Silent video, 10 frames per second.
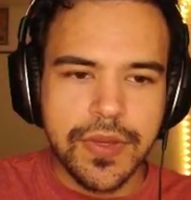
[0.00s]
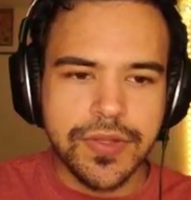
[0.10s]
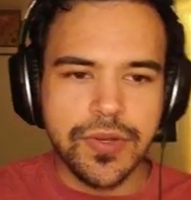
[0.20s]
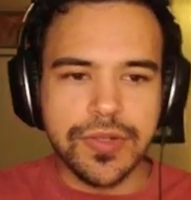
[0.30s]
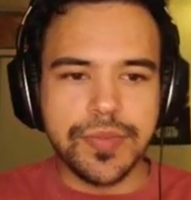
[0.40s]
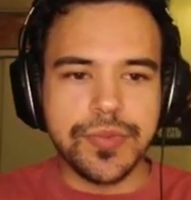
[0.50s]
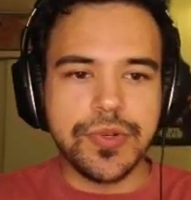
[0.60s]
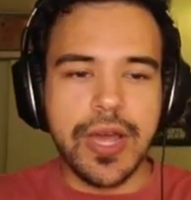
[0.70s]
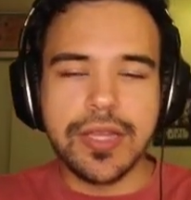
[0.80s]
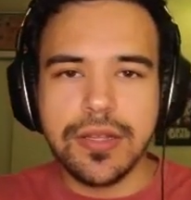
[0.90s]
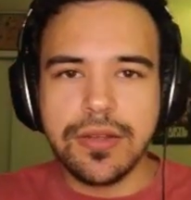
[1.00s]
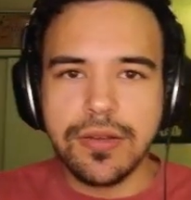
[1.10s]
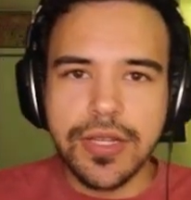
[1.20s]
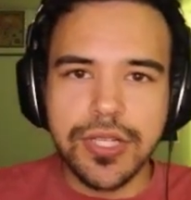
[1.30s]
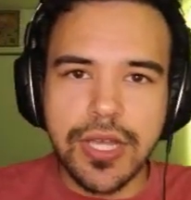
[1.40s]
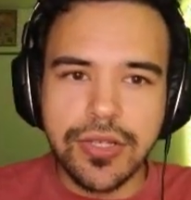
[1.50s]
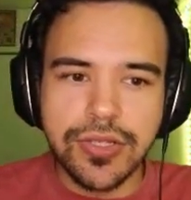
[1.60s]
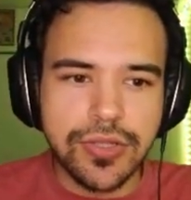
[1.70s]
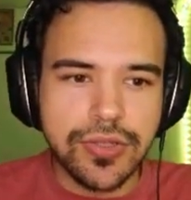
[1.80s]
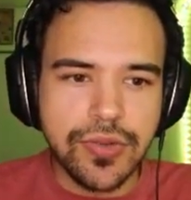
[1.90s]
So I subtracted, I
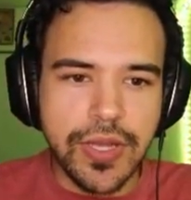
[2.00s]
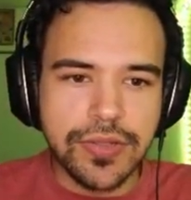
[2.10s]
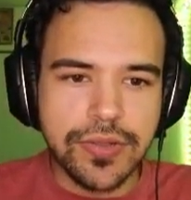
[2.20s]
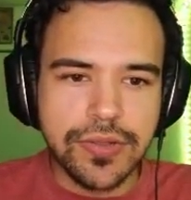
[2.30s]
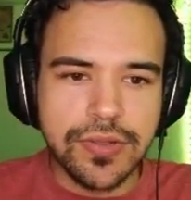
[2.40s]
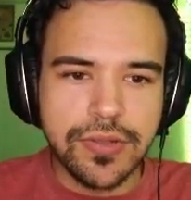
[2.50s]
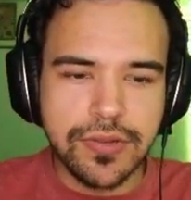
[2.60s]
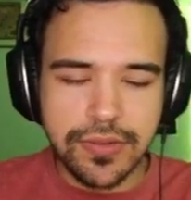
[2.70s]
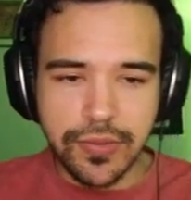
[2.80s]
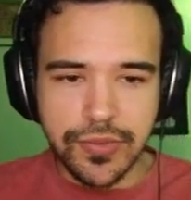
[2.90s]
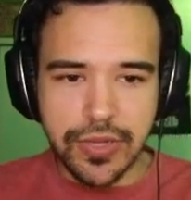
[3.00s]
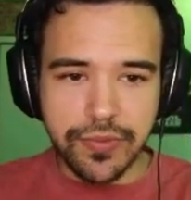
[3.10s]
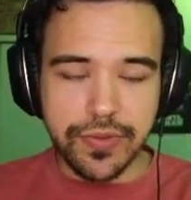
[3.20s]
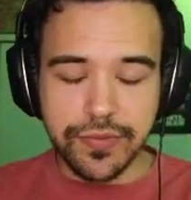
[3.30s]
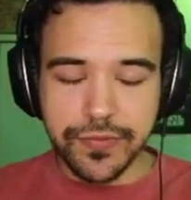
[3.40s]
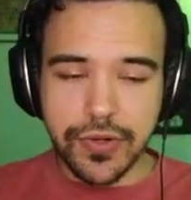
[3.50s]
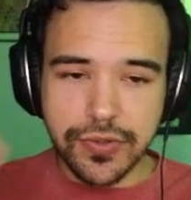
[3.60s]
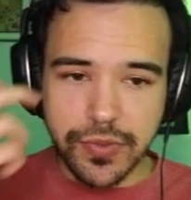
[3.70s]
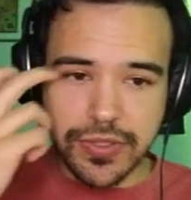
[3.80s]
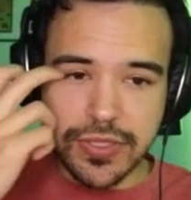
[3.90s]
changed two answers. It was at
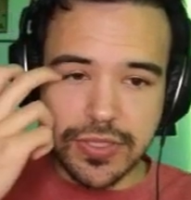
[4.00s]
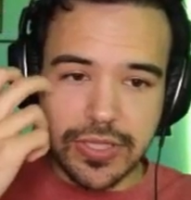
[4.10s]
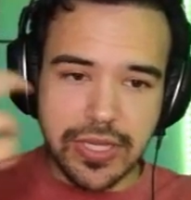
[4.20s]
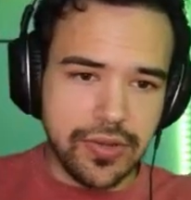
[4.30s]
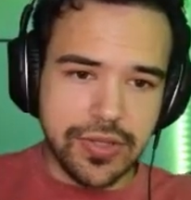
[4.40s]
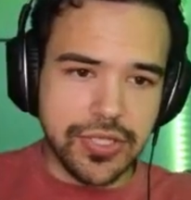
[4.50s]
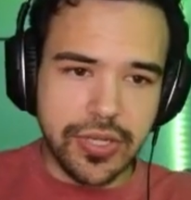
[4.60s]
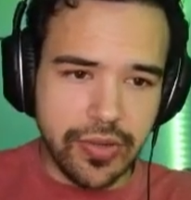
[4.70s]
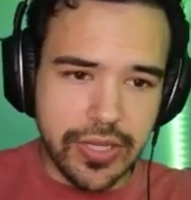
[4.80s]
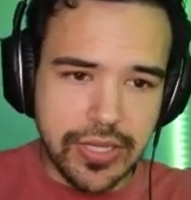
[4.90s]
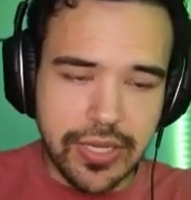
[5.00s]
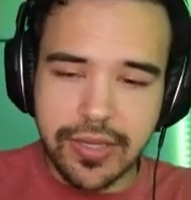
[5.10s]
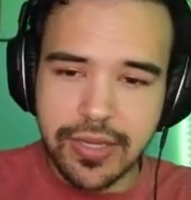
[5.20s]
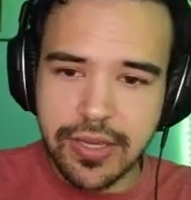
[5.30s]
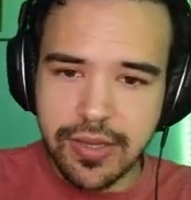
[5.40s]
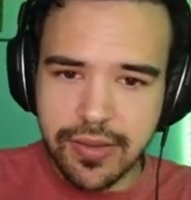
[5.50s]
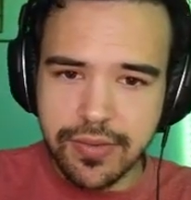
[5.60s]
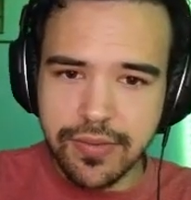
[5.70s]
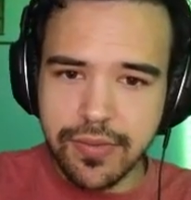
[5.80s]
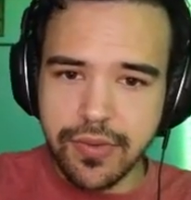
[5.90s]
first 116, you get the general idea.
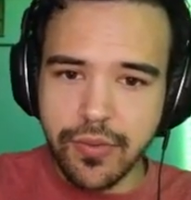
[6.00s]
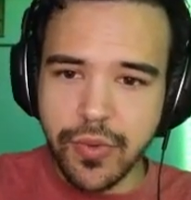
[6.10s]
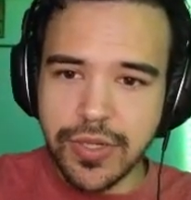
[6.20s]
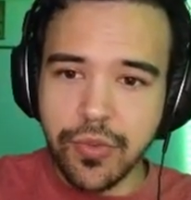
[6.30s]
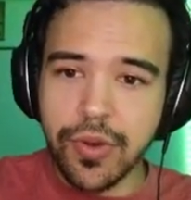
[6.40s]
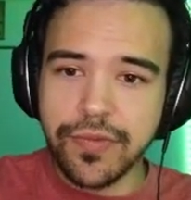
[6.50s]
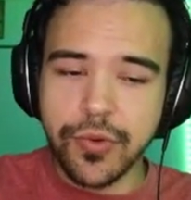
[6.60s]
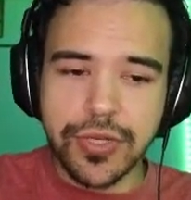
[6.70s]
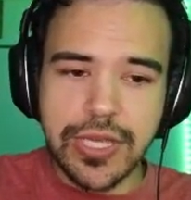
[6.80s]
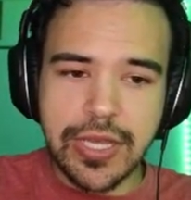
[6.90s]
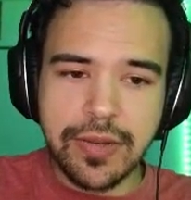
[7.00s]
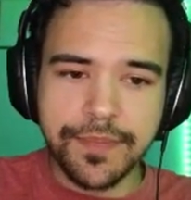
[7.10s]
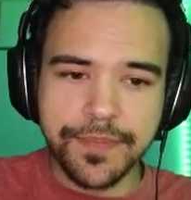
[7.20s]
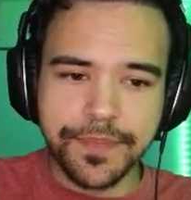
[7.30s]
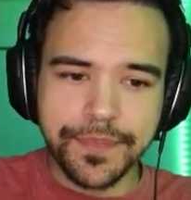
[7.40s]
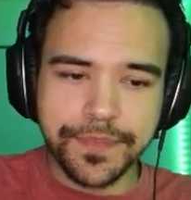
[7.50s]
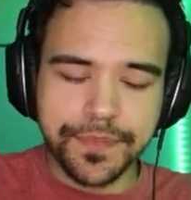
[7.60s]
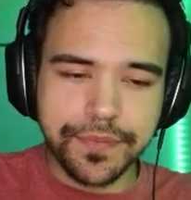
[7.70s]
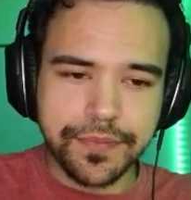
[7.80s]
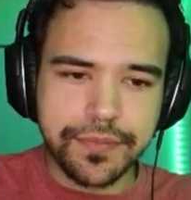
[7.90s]
Went to 114,
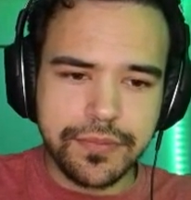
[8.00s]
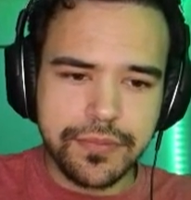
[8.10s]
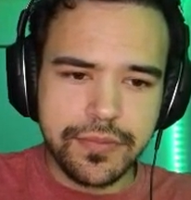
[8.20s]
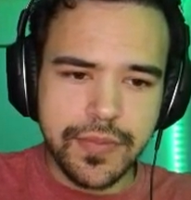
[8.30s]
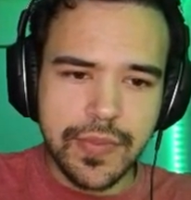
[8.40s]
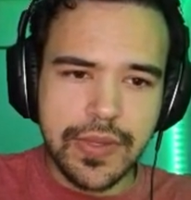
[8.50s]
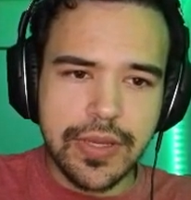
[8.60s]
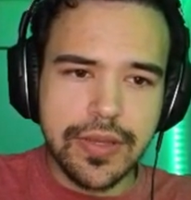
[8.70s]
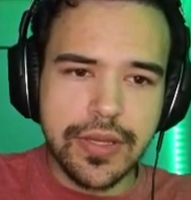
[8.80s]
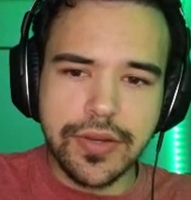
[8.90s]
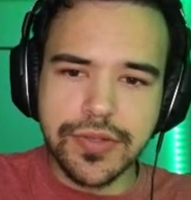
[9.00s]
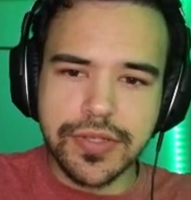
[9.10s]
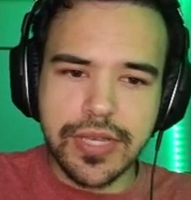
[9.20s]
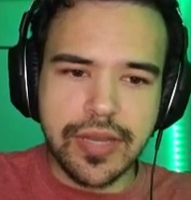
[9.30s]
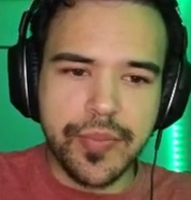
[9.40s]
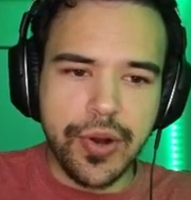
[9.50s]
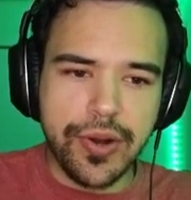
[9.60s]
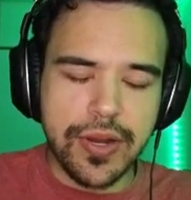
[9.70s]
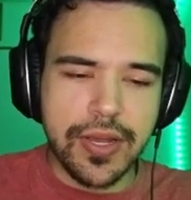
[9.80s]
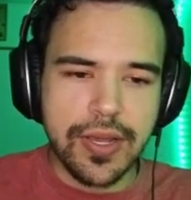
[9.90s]
and then here's the second
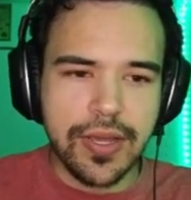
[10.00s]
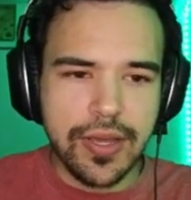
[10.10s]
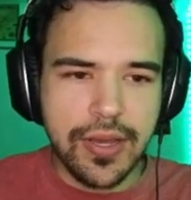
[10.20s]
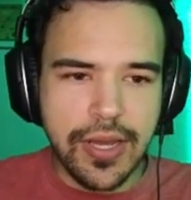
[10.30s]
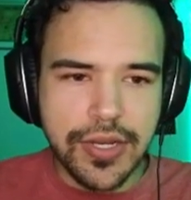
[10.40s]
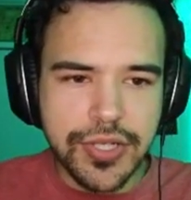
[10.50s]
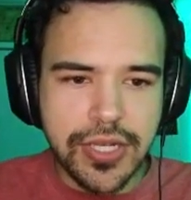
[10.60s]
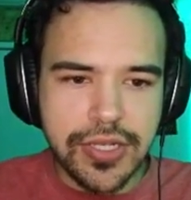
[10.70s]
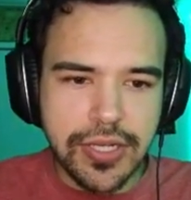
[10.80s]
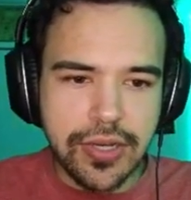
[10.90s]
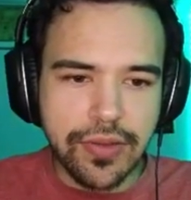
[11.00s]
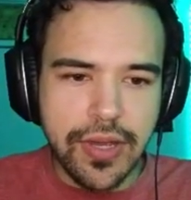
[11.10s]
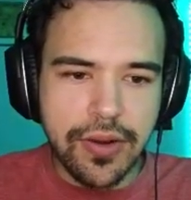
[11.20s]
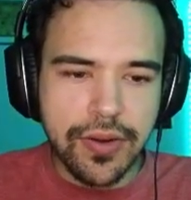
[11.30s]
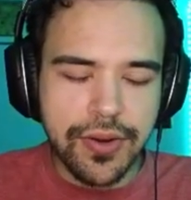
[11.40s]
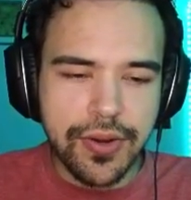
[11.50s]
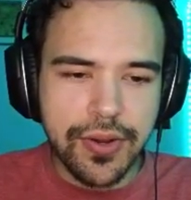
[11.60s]
part. I didn't change anything on there.